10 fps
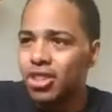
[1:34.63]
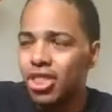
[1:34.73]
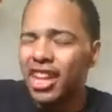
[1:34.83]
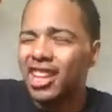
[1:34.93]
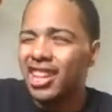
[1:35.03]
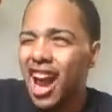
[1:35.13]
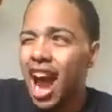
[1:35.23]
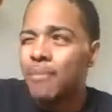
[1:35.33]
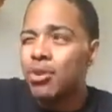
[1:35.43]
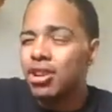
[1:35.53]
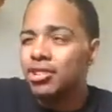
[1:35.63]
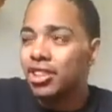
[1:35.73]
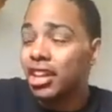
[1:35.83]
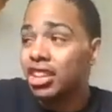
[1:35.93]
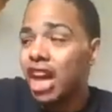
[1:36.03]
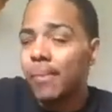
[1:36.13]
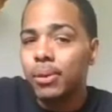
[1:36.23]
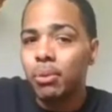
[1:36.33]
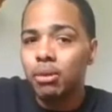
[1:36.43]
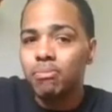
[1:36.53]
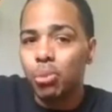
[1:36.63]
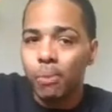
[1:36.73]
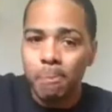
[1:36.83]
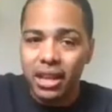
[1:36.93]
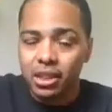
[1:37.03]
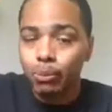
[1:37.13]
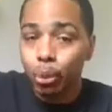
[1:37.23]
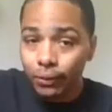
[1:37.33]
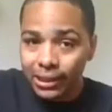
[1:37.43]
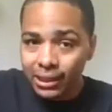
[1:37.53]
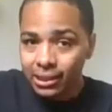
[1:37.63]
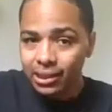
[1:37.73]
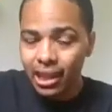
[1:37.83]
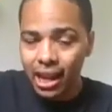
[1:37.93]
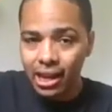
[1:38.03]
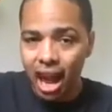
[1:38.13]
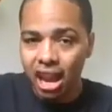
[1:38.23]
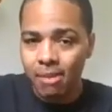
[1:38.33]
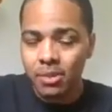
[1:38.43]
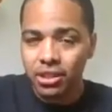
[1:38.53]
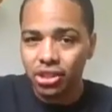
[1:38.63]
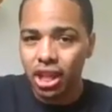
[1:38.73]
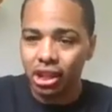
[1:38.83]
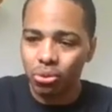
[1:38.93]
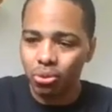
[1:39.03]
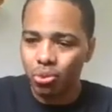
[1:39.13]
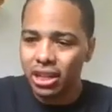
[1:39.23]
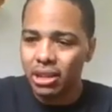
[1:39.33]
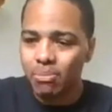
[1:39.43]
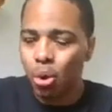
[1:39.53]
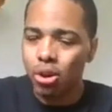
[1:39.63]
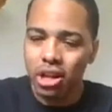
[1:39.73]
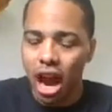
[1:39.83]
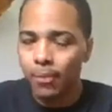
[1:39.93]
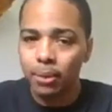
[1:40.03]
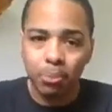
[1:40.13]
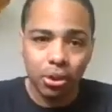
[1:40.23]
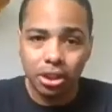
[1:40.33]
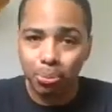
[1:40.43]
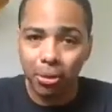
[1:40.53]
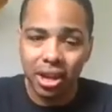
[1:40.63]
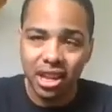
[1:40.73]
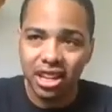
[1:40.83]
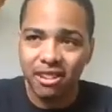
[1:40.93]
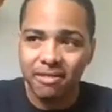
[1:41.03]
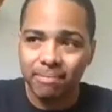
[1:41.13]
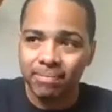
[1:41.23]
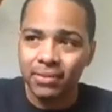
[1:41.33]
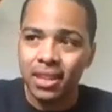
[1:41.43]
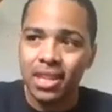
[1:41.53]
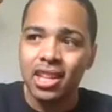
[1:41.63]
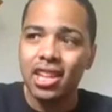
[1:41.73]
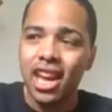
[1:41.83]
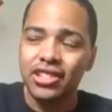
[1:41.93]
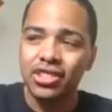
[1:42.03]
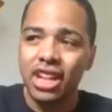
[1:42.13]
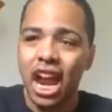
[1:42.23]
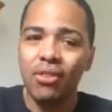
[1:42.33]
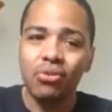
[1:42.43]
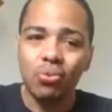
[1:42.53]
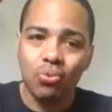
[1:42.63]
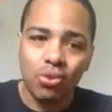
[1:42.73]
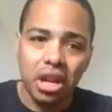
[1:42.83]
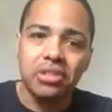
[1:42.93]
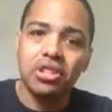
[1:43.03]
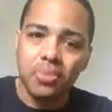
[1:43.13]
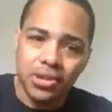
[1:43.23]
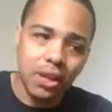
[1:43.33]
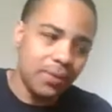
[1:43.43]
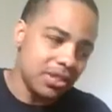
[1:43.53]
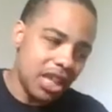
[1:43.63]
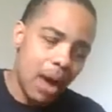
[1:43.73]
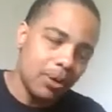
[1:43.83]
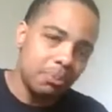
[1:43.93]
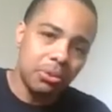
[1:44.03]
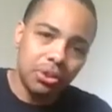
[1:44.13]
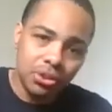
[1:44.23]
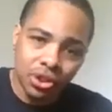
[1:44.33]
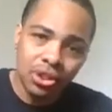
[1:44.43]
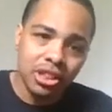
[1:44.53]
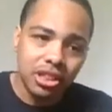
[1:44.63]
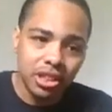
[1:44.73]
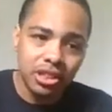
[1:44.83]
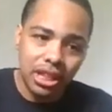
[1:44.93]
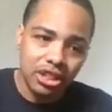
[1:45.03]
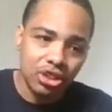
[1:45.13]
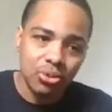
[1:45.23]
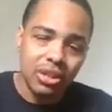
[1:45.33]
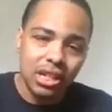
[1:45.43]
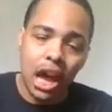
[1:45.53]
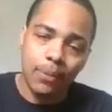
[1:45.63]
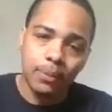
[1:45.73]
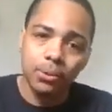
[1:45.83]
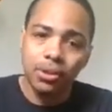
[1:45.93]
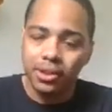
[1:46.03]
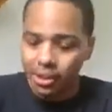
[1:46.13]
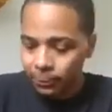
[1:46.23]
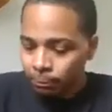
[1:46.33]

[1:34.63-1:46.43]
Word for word: Like I'm more into like the comic book mo- based movies than I am into like reading more comic books, but I still kind of consider myself as a comic book nerd because I do read comic books.